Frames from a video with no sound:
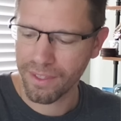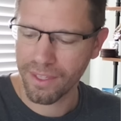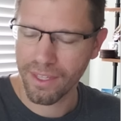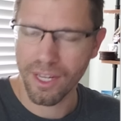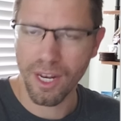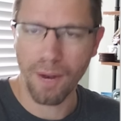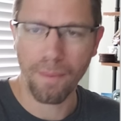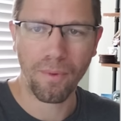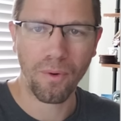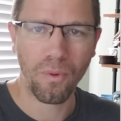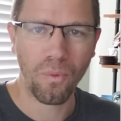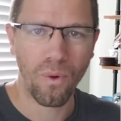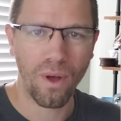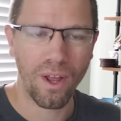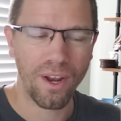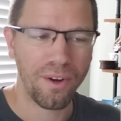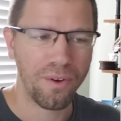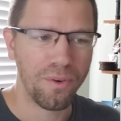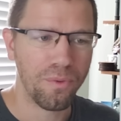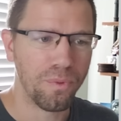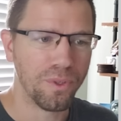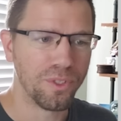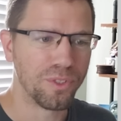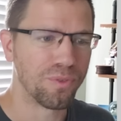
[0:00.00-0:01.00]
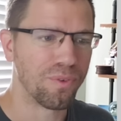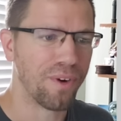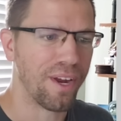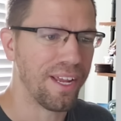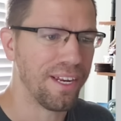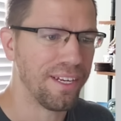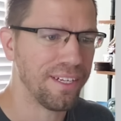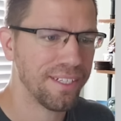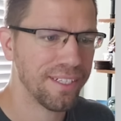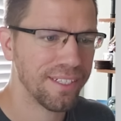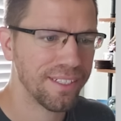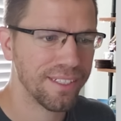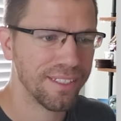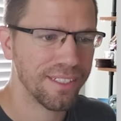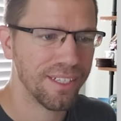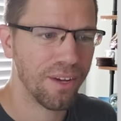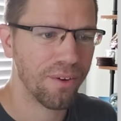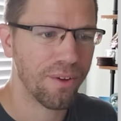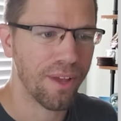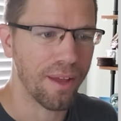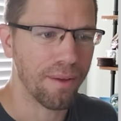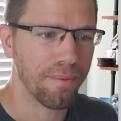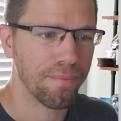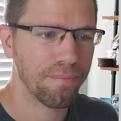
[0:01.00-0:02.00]
number 1 was right.
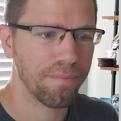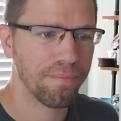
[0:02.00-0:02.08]
Okay.